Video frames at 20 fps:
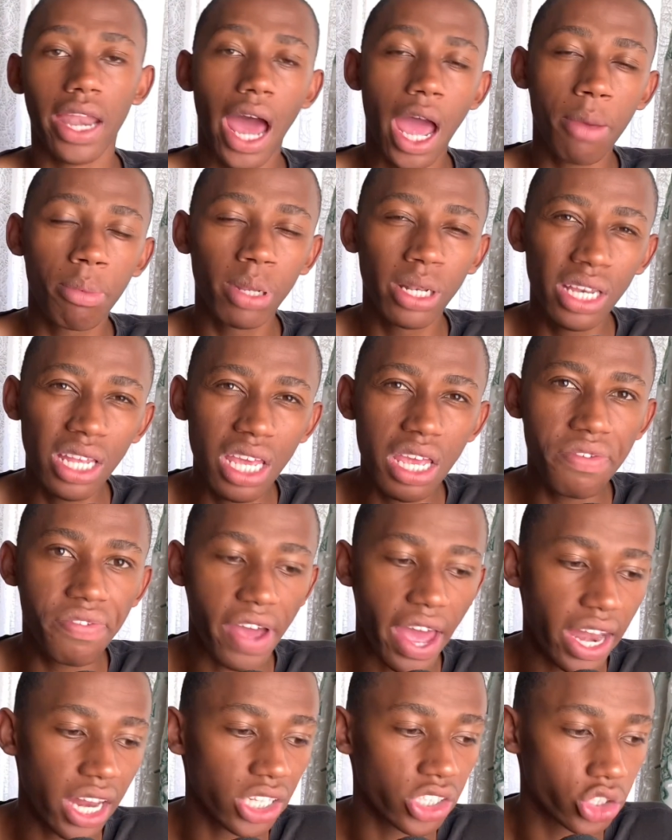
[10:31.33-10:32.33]
I believe
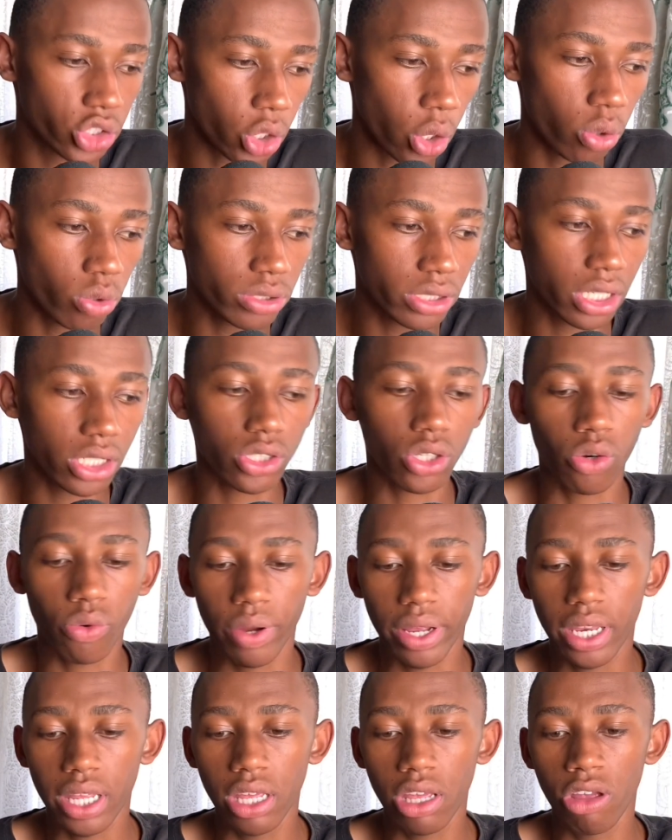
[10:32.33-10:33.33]
Alex Jones has
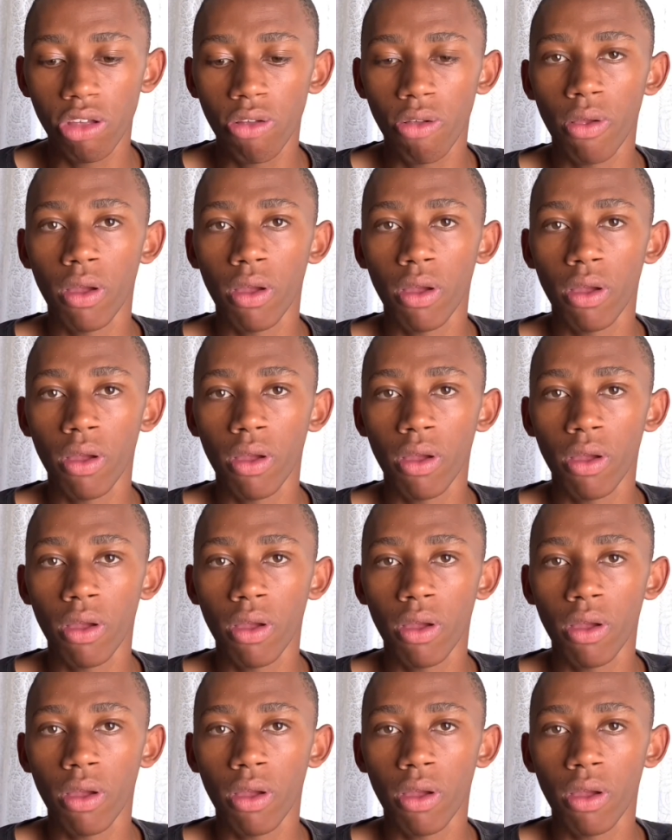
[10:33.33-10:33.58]
already